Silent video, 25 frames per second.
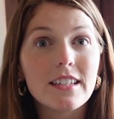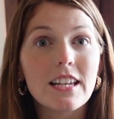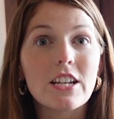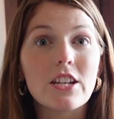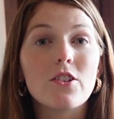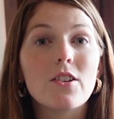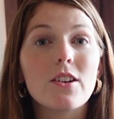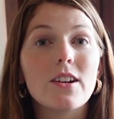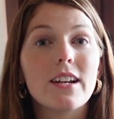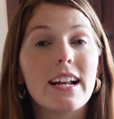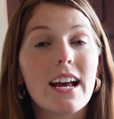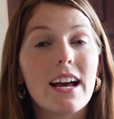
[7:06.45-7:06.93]

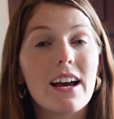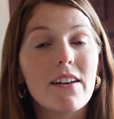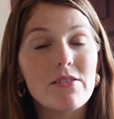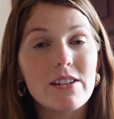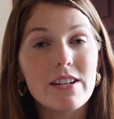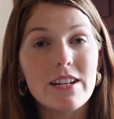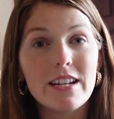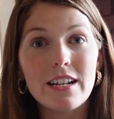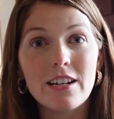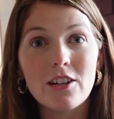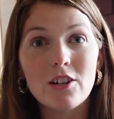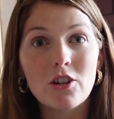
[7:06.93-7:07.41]
Like you can have
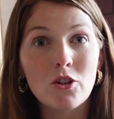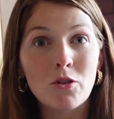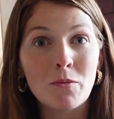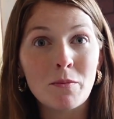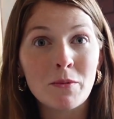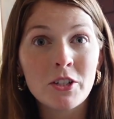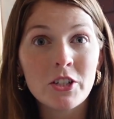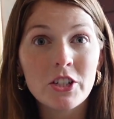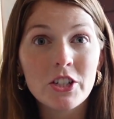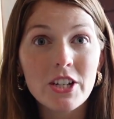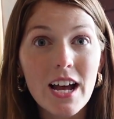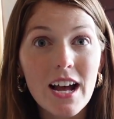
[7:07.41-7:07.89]
an
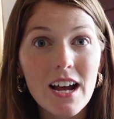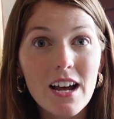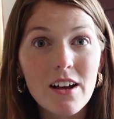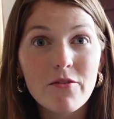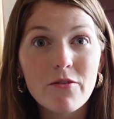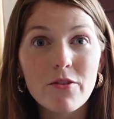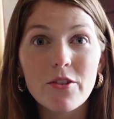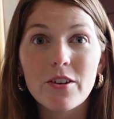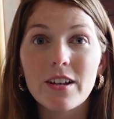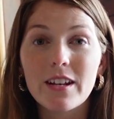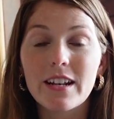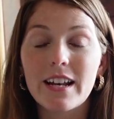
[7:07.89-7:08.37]
in-home
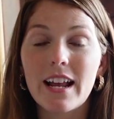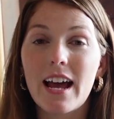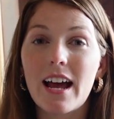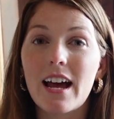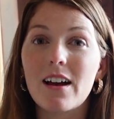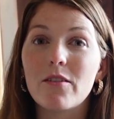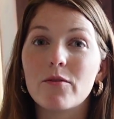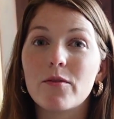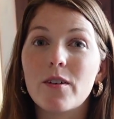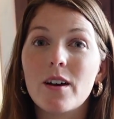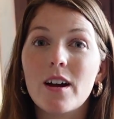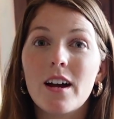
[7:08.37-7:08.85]
chef, you can
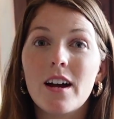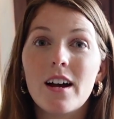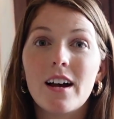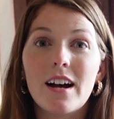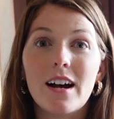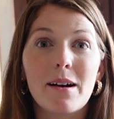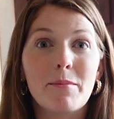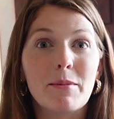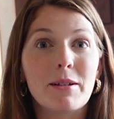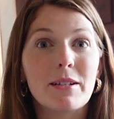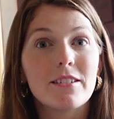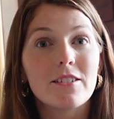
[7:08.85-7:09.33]
have
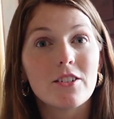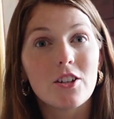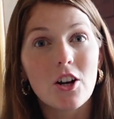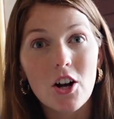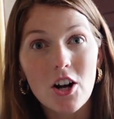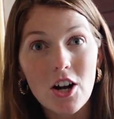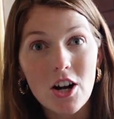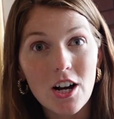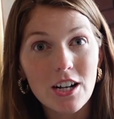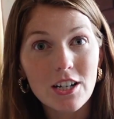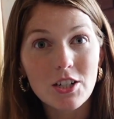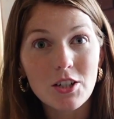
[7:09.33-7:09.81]
a
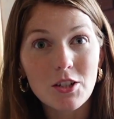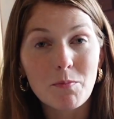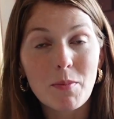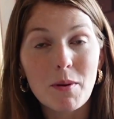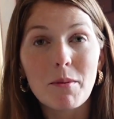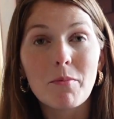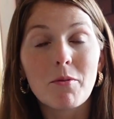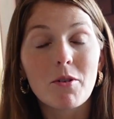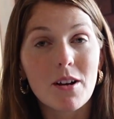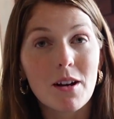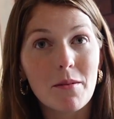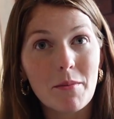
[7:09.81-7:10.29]
massage.
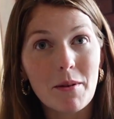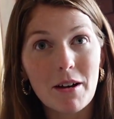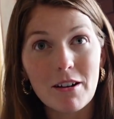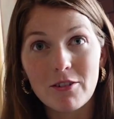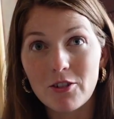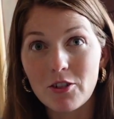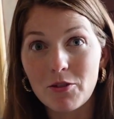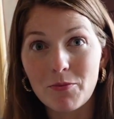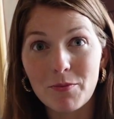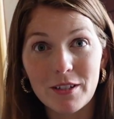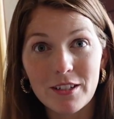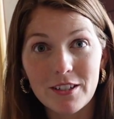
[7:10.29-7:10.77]
People come
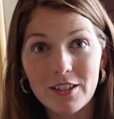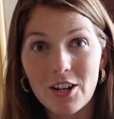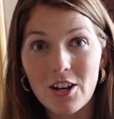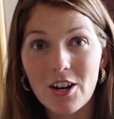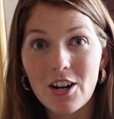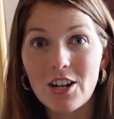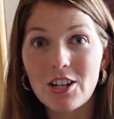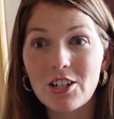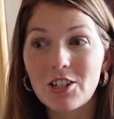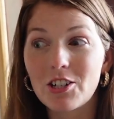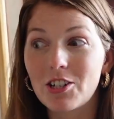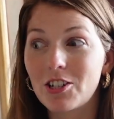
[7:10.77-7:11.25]
out do
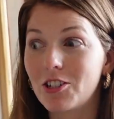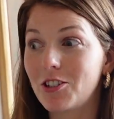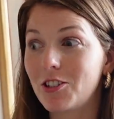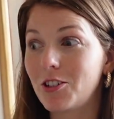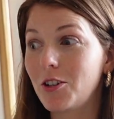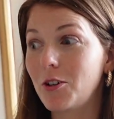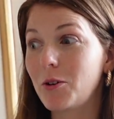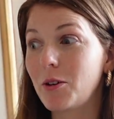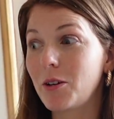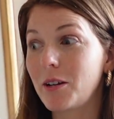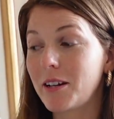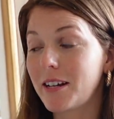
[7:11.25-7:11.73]
massage,
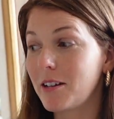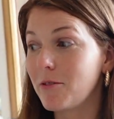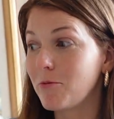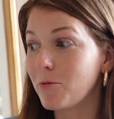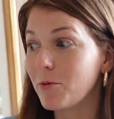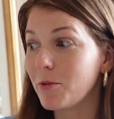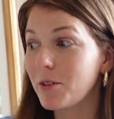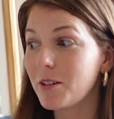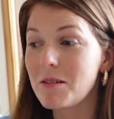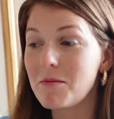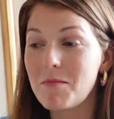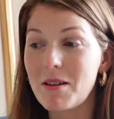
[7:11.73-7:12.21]
so it can
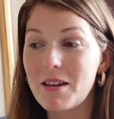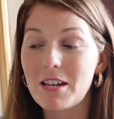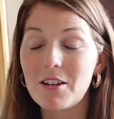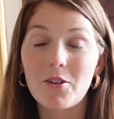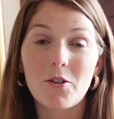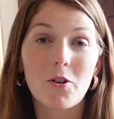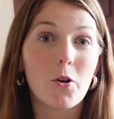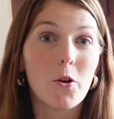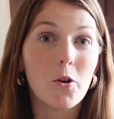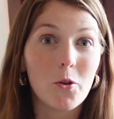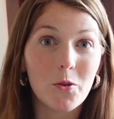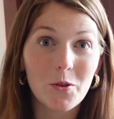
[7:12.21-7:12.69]
really make
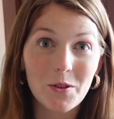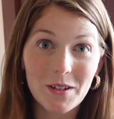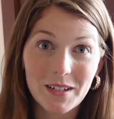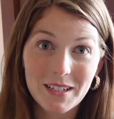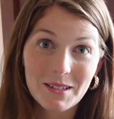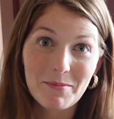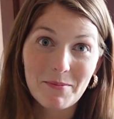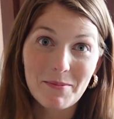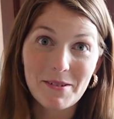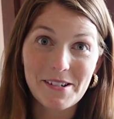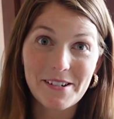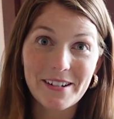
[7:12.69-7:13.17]
your whole
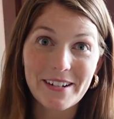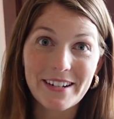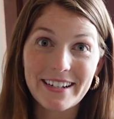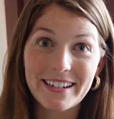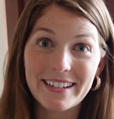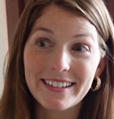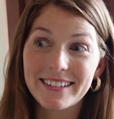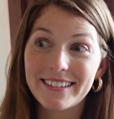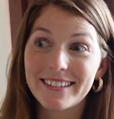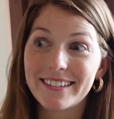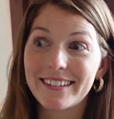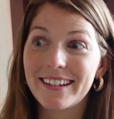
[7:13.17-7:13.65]

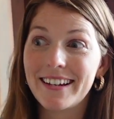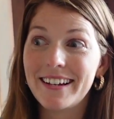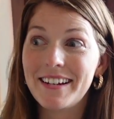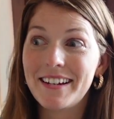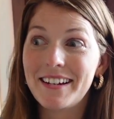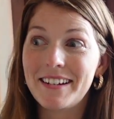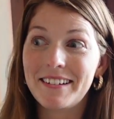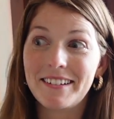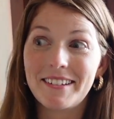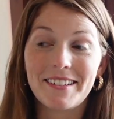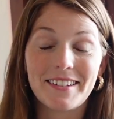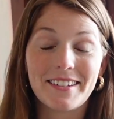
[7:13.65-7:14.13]
experience
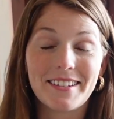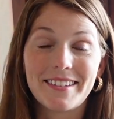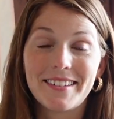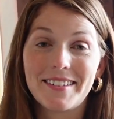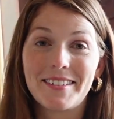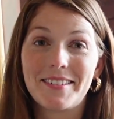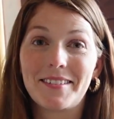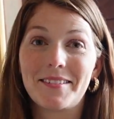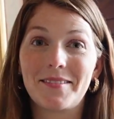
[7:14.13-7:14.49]
just...